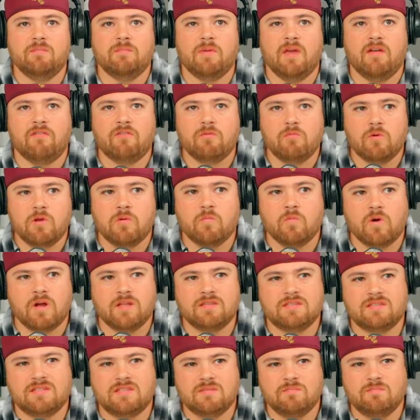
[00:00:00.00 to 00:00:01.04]
everyone
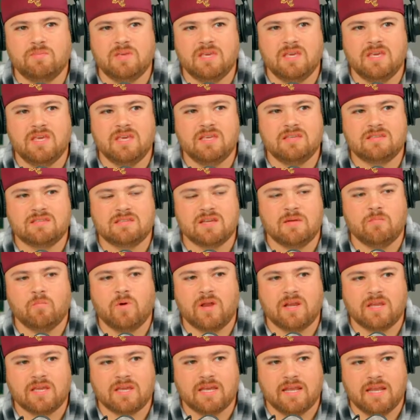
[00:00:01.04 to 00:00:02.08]
wants to be
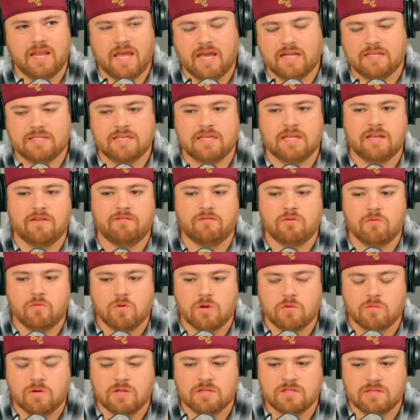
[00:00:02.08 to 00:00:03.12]
somewhat connected.
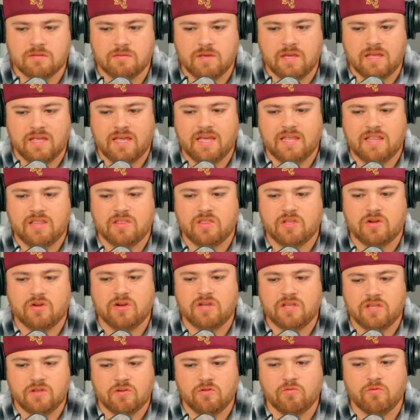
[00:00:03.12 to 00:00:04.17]
Everyone wants to. It, it, there,
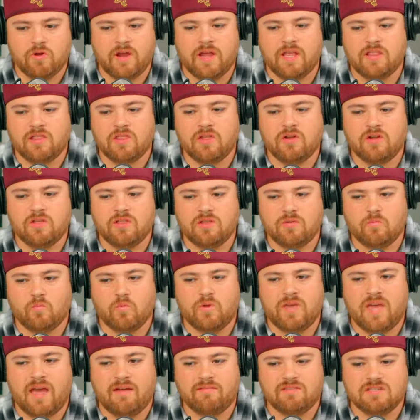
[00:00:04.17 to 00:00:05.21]
you're right. There,
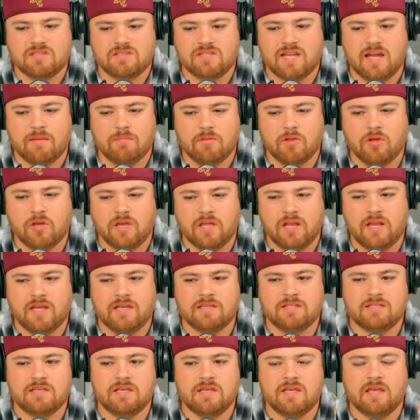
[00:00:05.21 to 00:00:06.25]
we have to stop looking
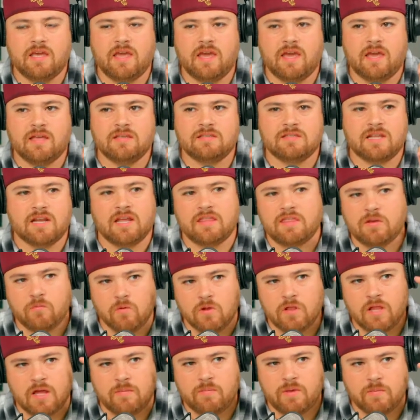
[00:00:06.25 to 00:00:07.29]
as as, and I think
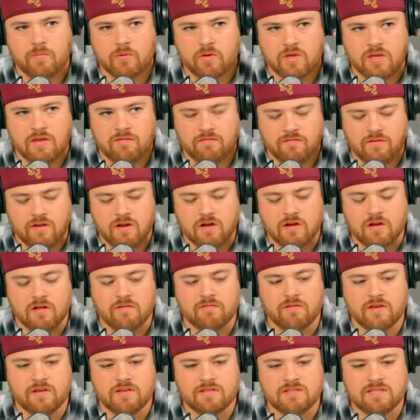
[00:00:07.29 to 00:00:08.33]
where a lot of people get fear
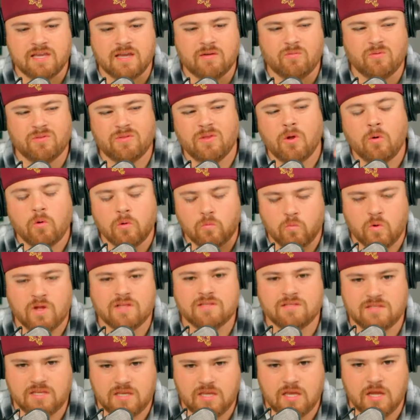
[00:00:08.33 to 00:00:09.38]
of is that no one
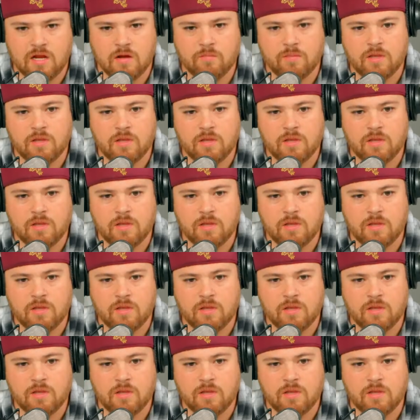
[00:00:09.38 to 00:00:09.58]
wants to hear